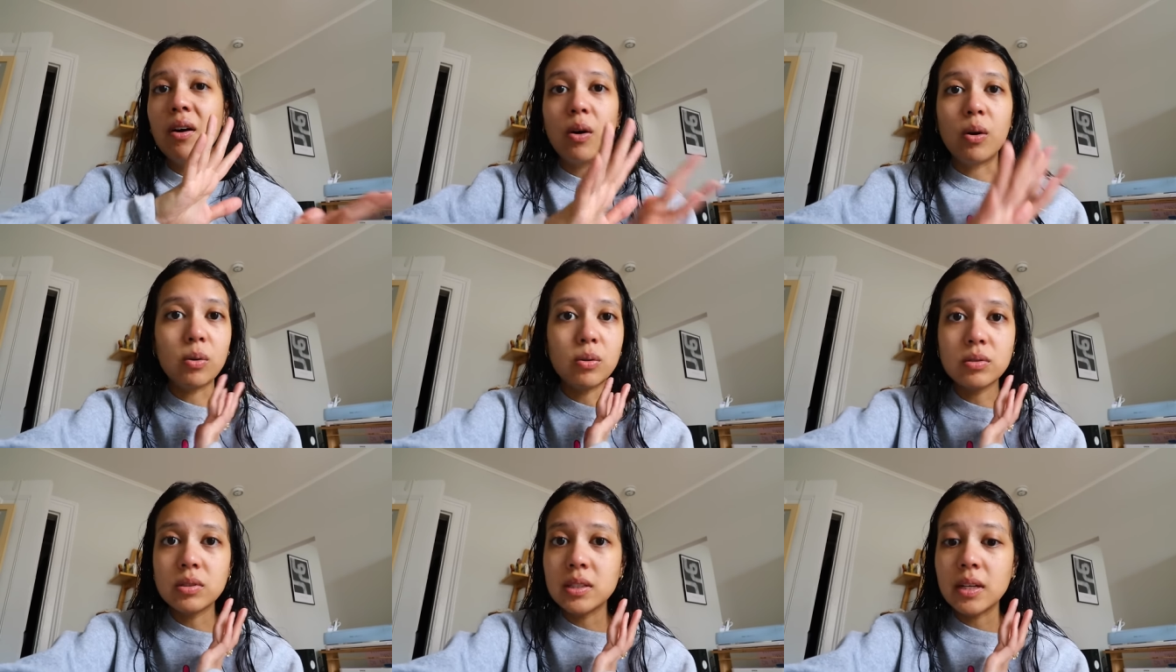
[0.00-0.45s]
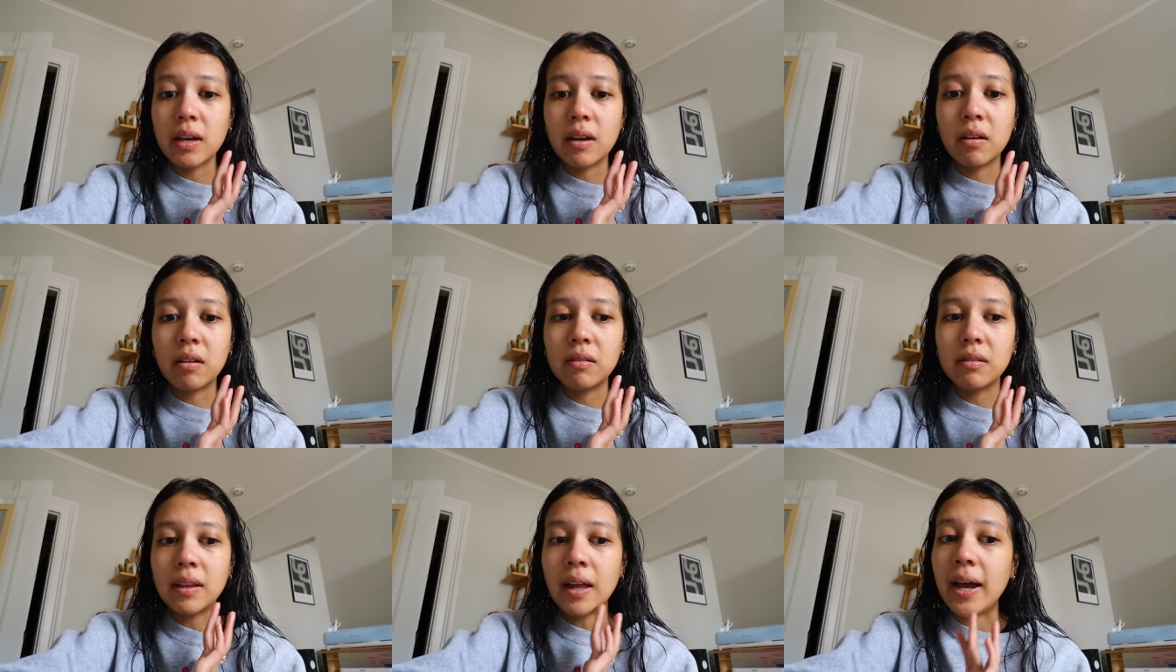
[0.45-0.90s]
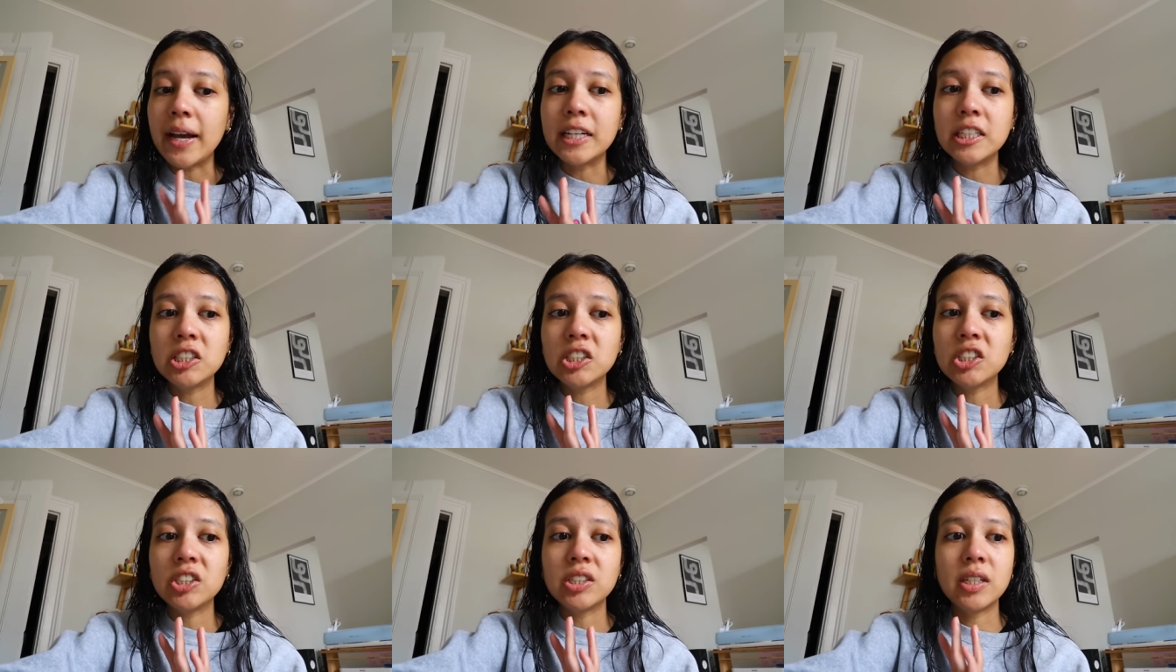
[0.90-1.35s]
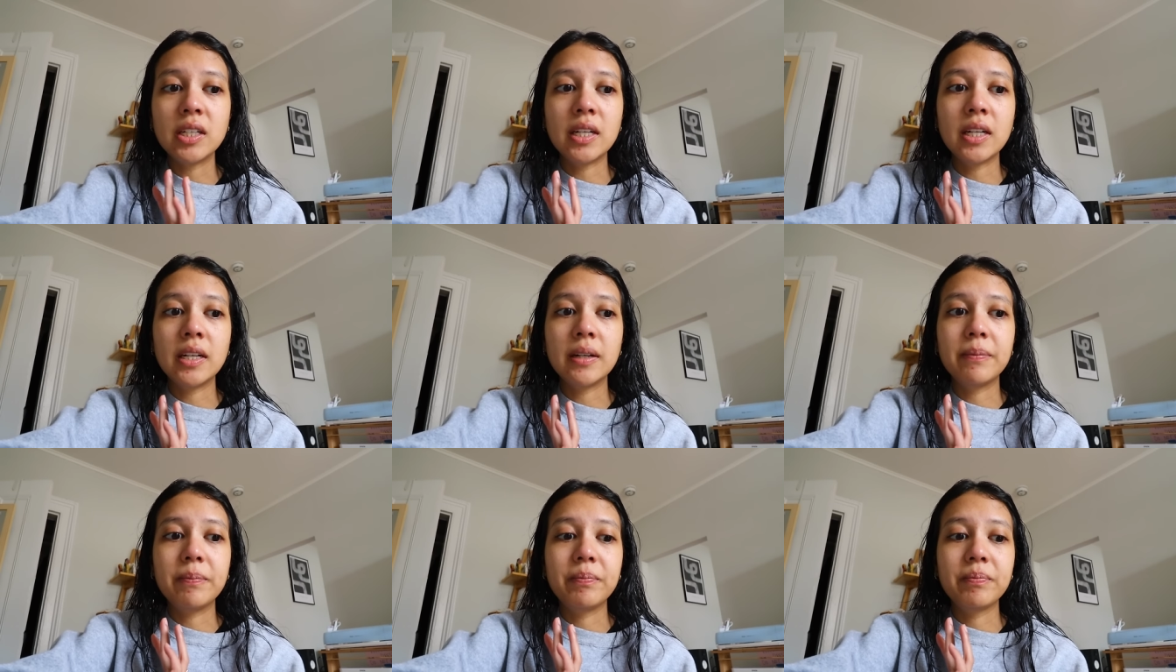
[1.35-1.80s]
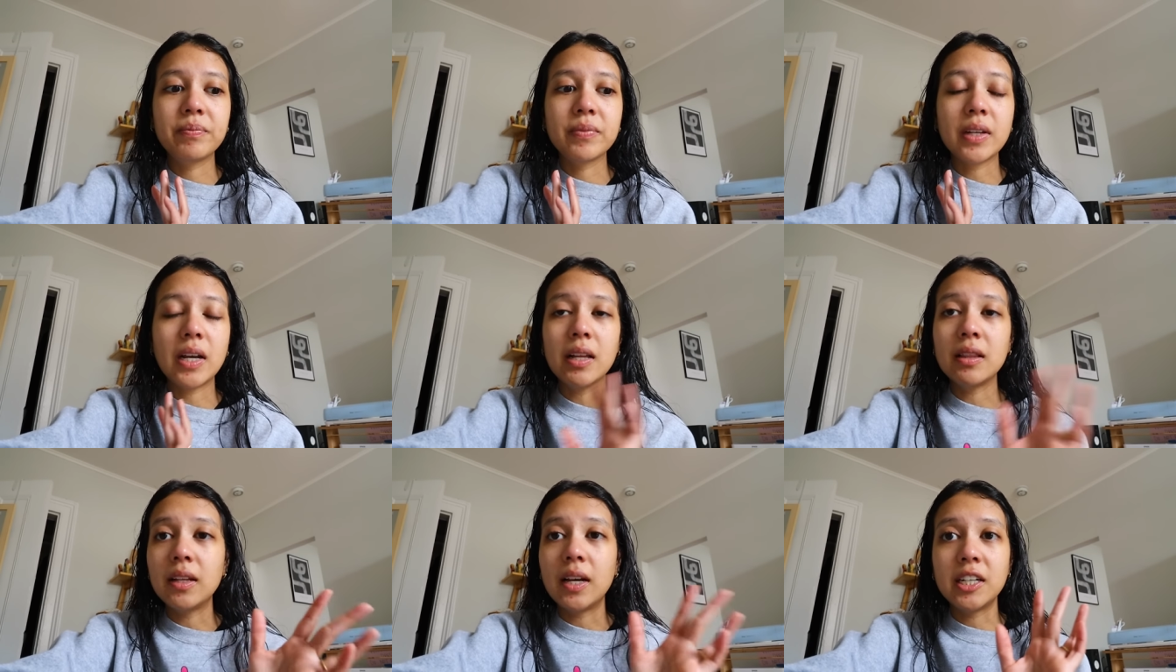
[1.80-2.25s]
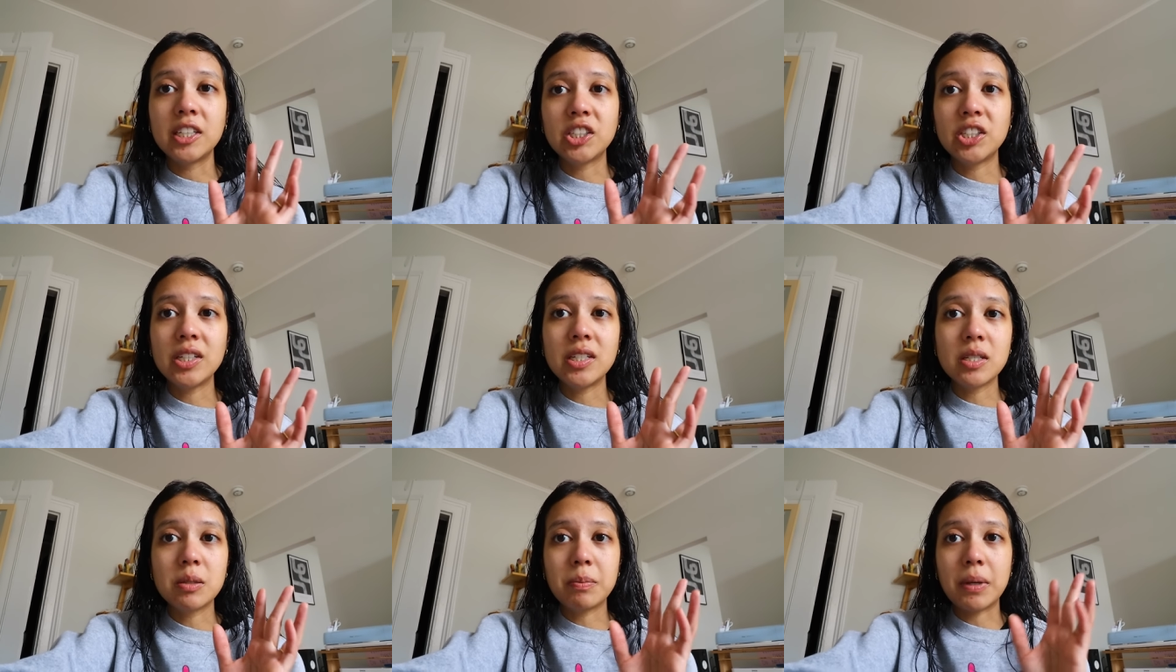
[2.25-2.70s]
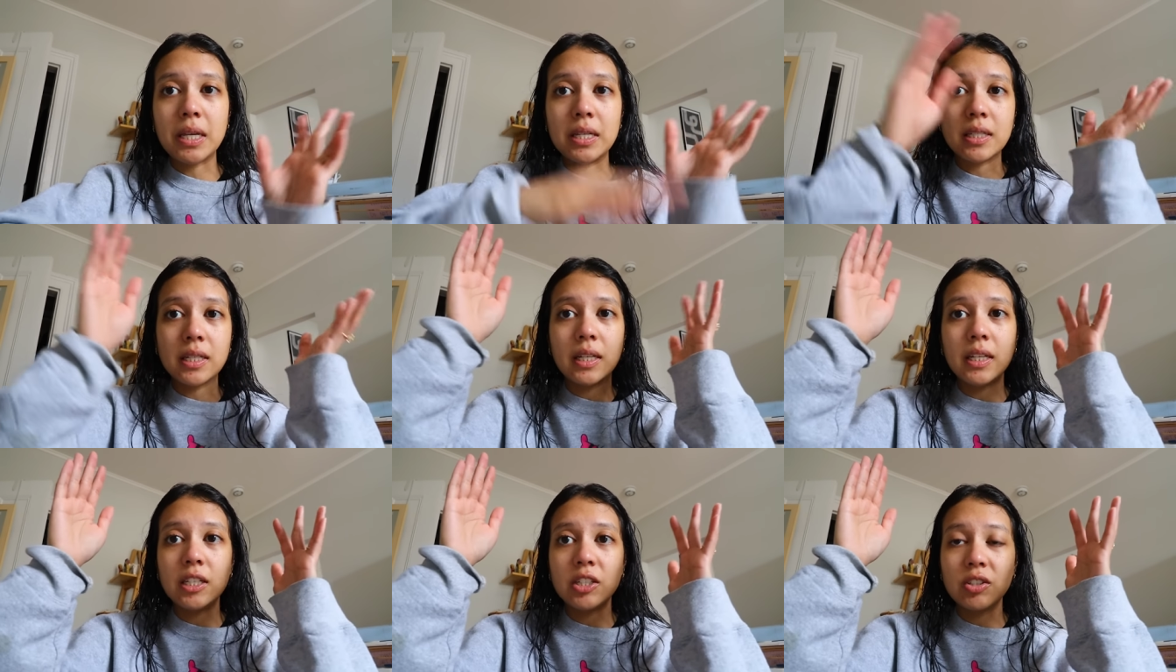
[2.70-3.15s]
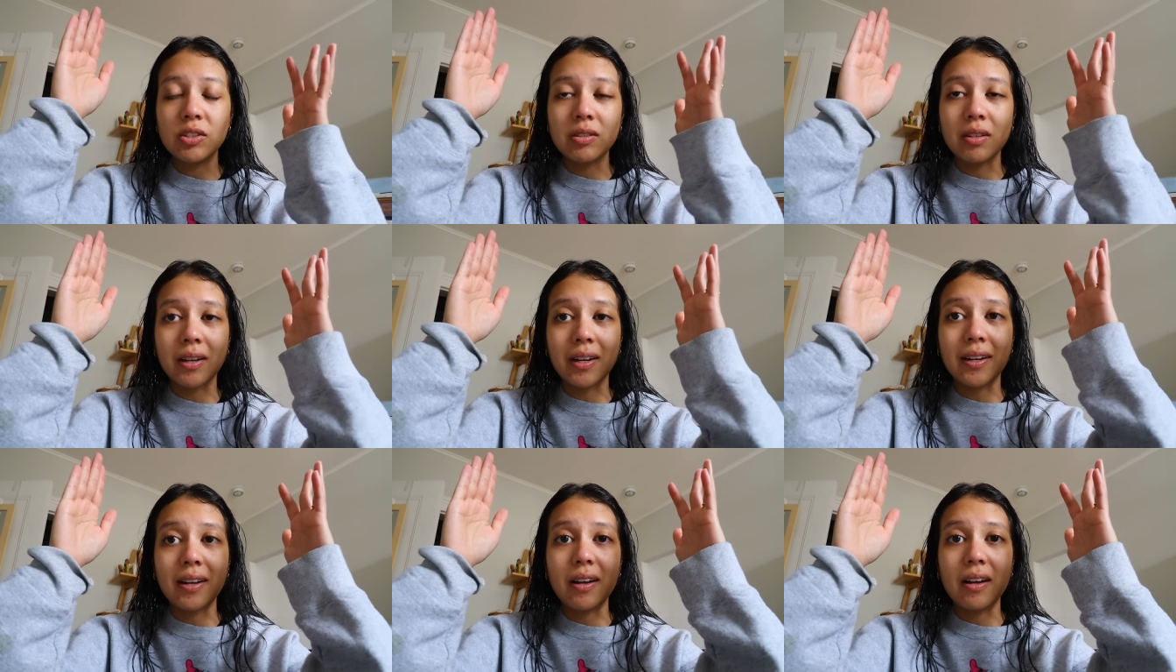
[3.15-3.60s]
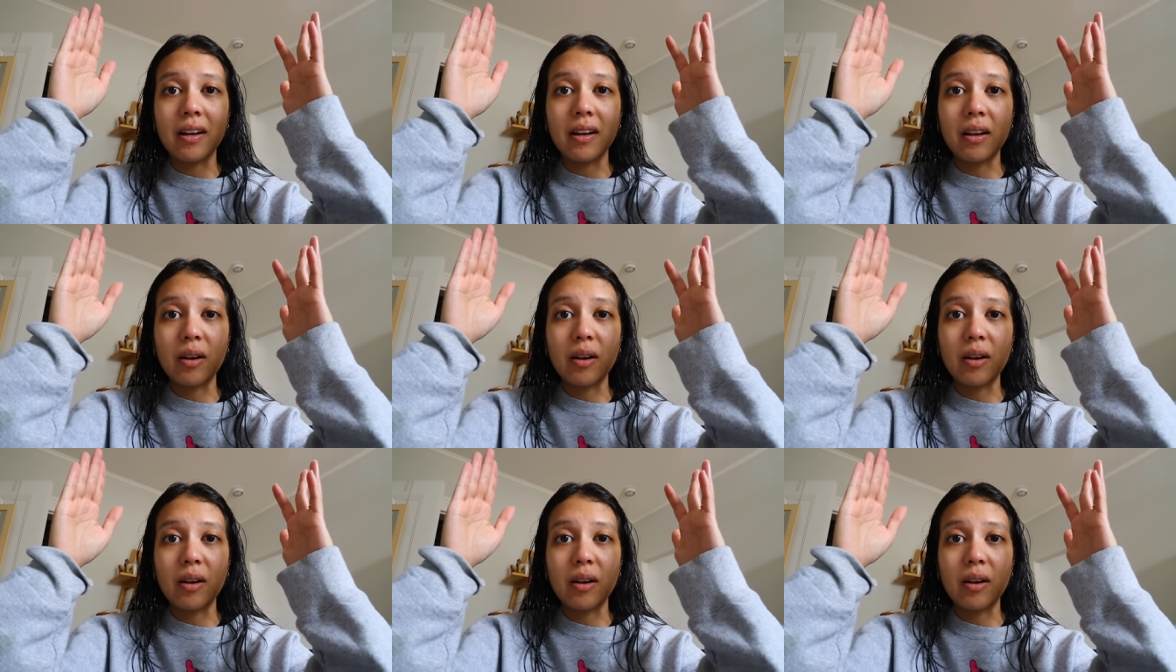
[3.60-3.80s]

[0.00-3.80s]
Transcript: wholesale line sheet. A line sheet is basically just like